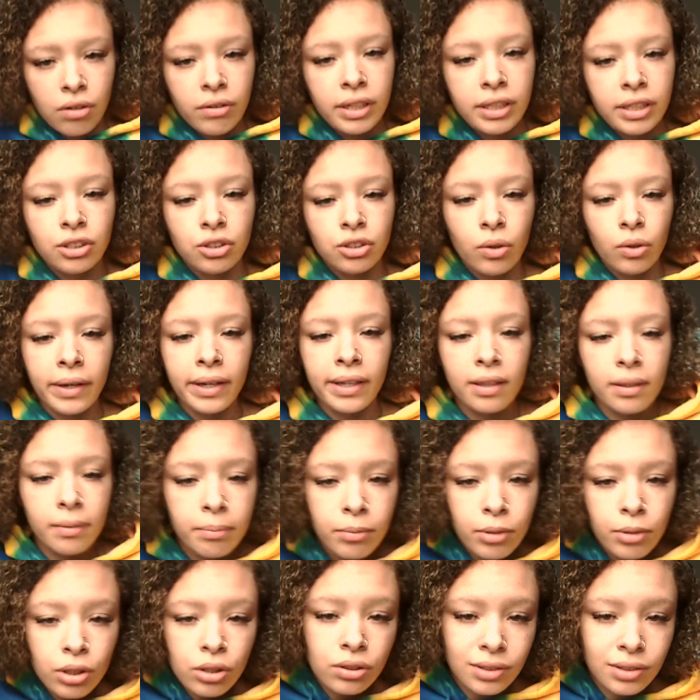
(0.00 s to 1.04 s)
Enjoy the
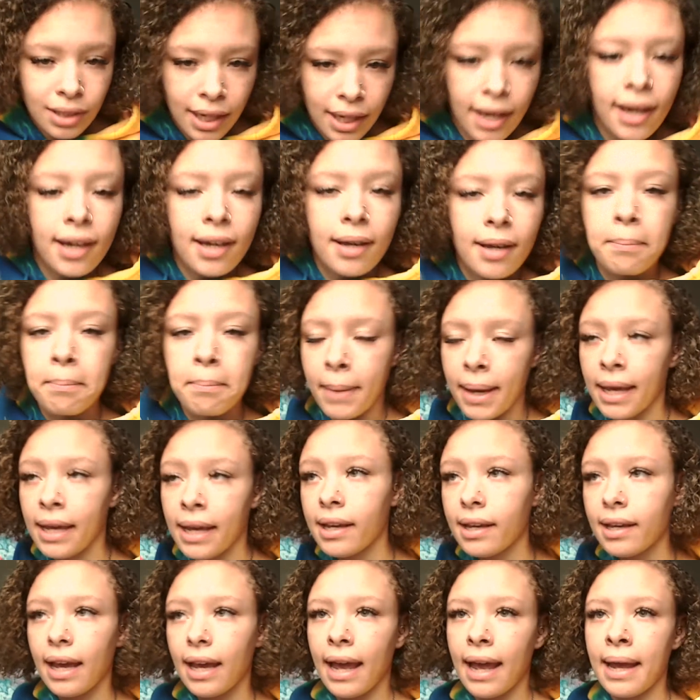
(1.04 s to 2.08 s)
music. Make
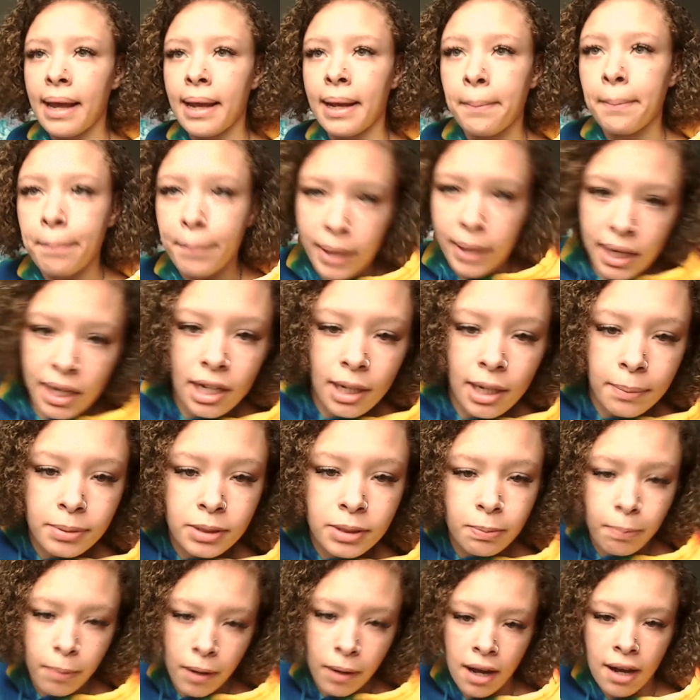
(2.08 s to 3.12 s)
a meetup
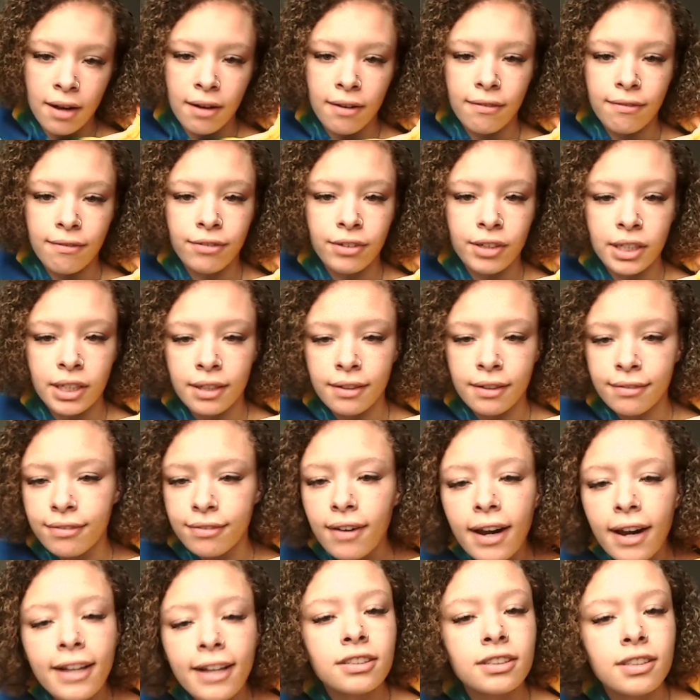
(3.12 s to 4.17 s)
spot for your
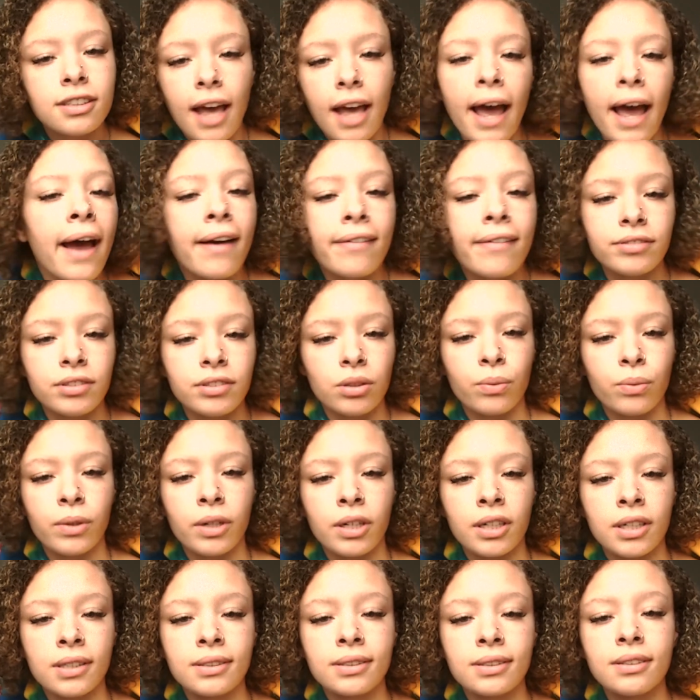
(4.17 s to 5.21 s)
friends
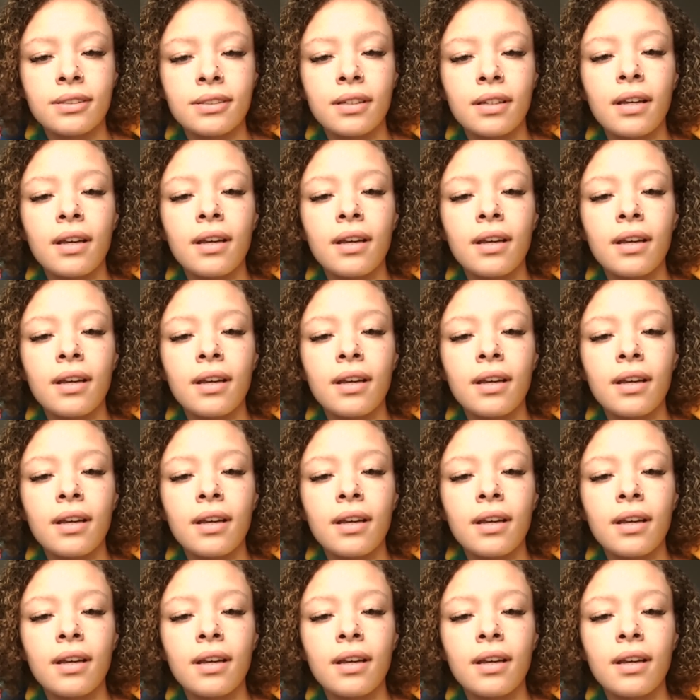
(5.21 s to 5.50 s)
afterwards,